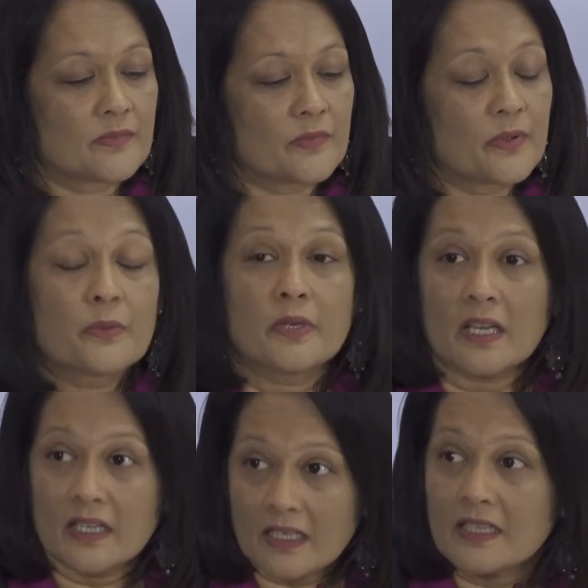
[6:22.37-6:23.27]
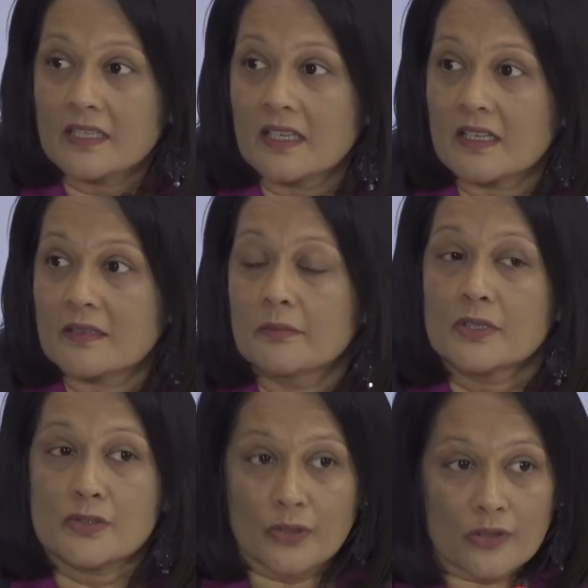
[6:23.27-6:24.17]
we, we are lucky that the
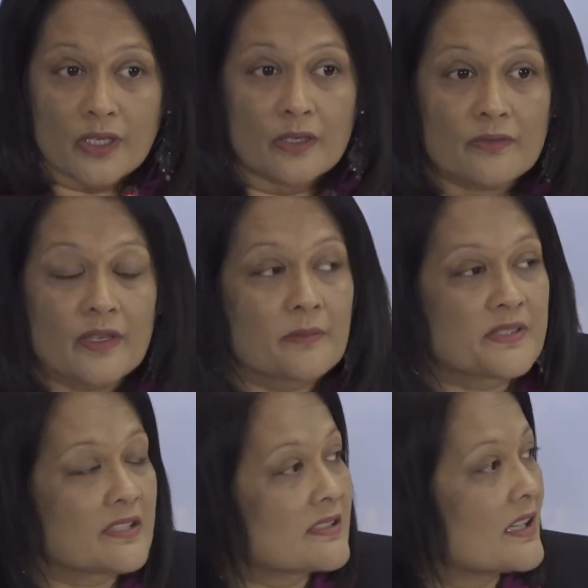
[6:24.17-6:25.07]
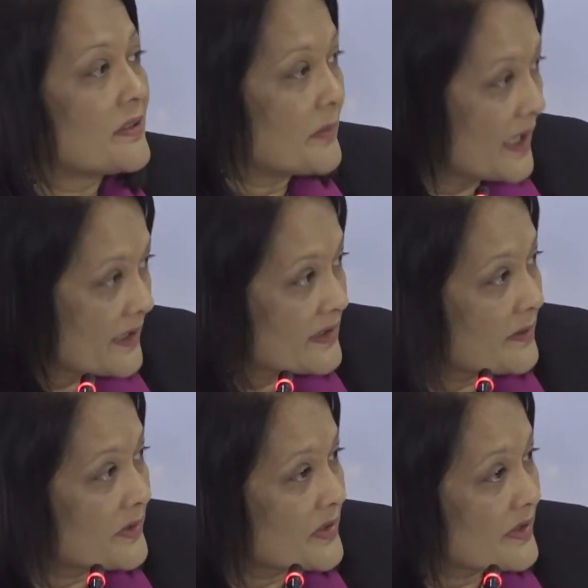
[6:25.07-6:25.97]
majority of them sustained minor
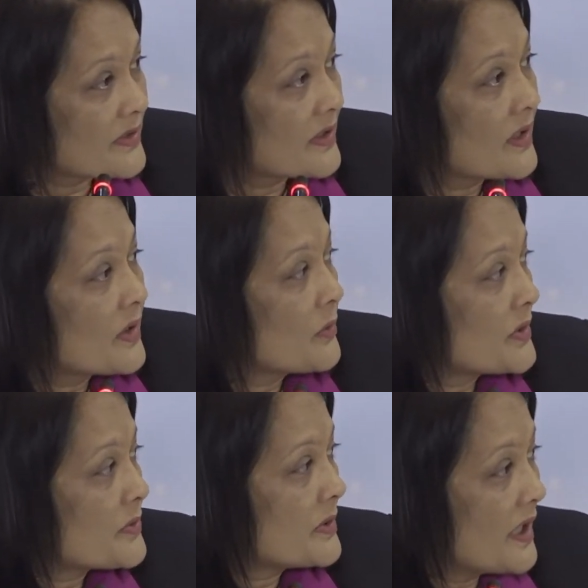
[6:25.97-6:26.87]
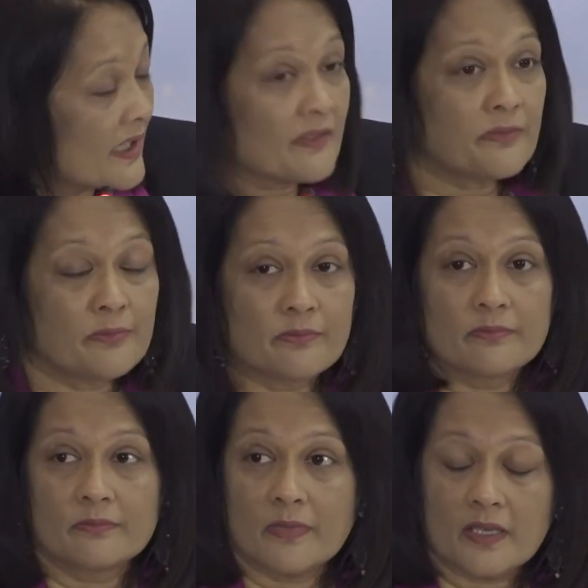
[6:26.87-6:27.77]
damages, which we have
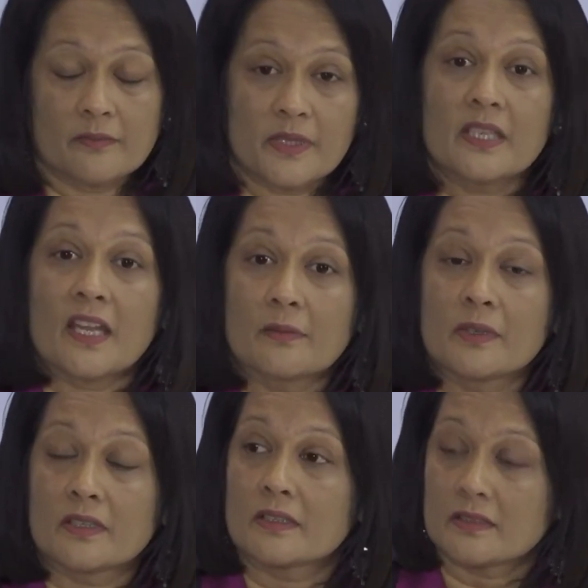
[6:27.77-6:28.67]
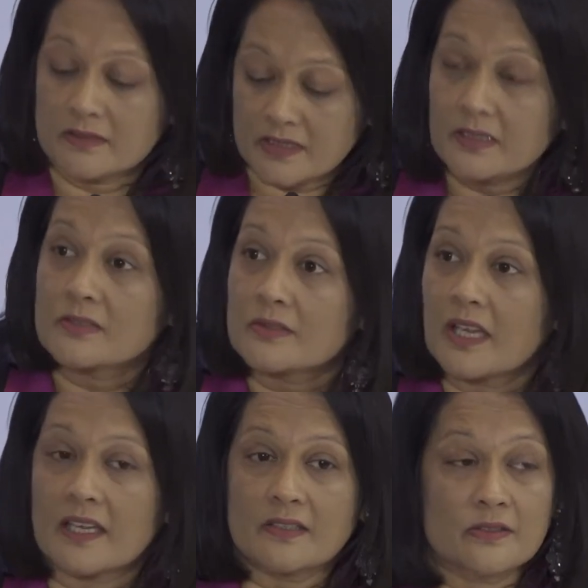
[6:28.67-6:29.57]
been able till
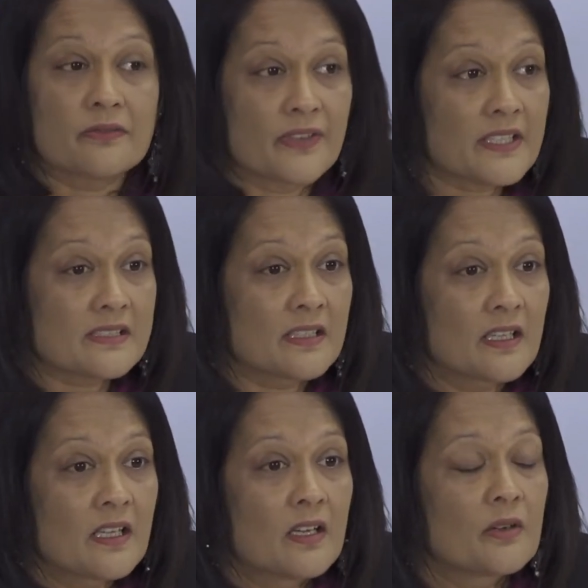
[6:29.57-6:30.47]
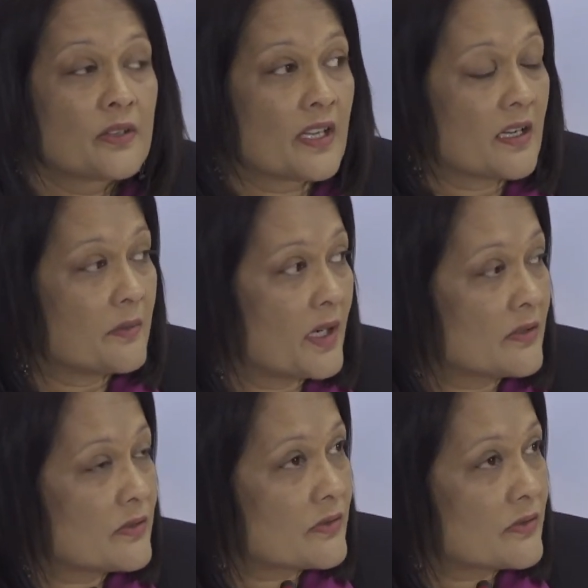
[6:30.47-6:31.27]
today to fix. There are about